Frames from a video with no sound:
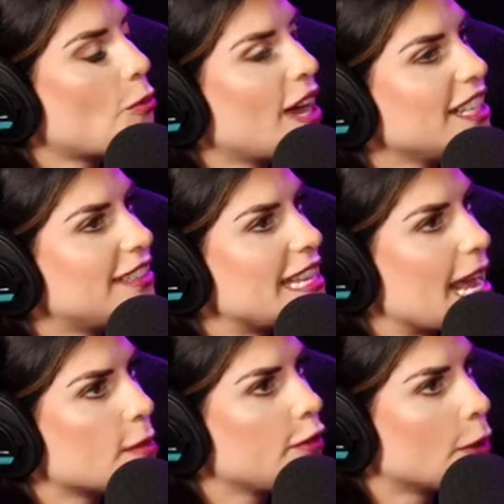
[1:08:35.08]
What is the
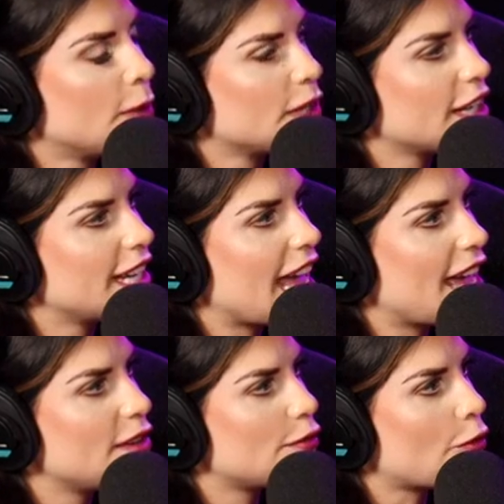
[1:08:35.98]
name of your book
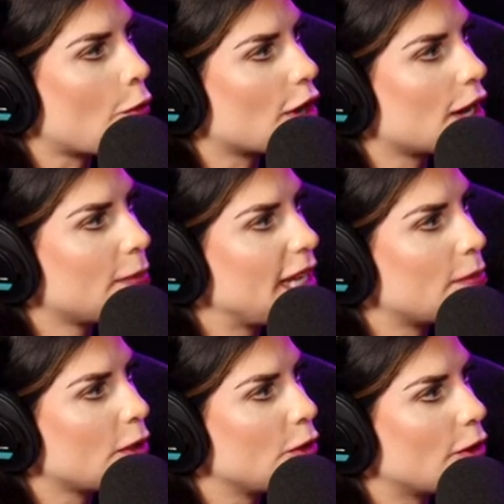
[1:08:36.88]
again for
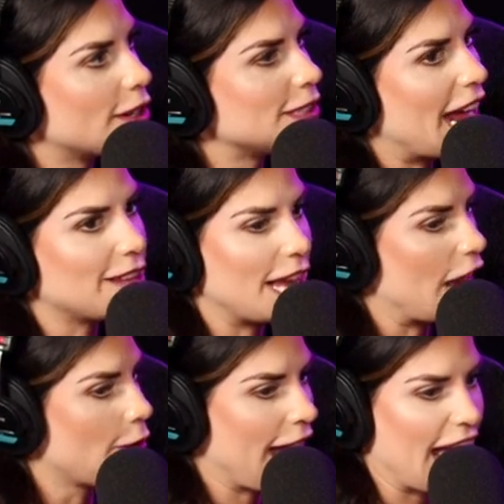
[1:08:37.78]
people who are now
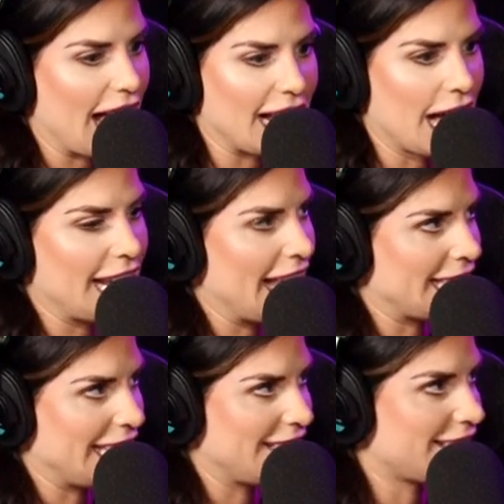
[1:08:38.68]
like, okay, I got to
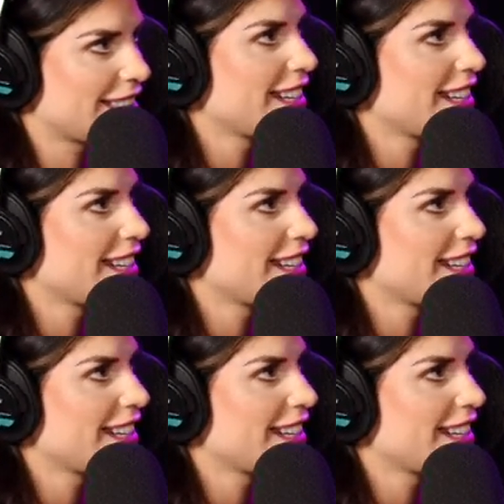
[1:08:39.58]
get this?